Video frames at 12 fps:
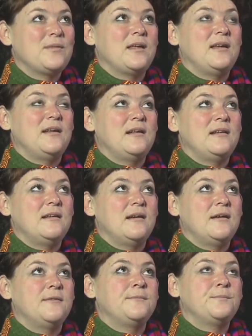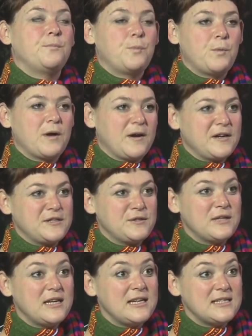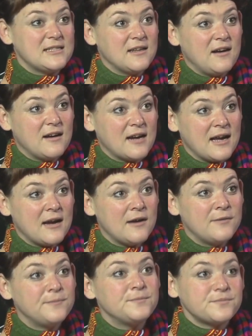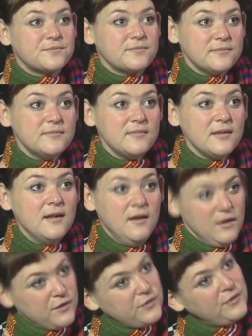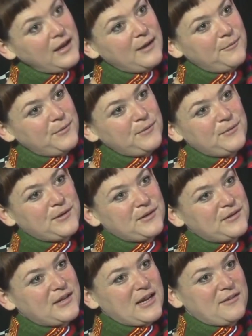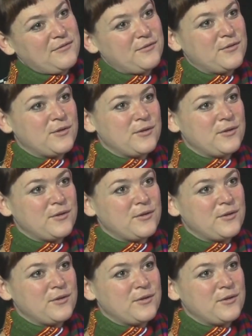and we're working on a Sudanese song now. So yeah, we want to kind of